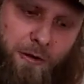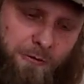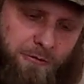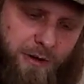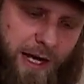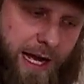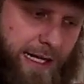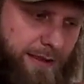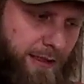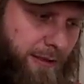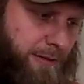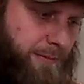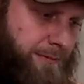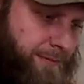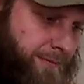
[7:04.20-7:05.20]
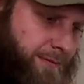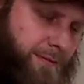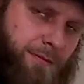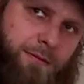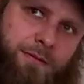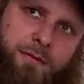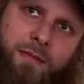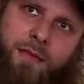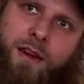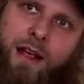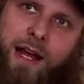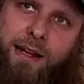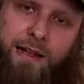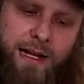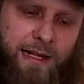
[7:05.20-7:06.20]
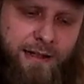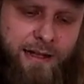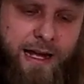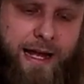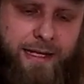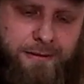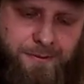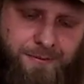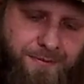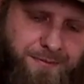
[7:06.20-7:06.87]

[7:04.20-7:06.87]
All right. I like that.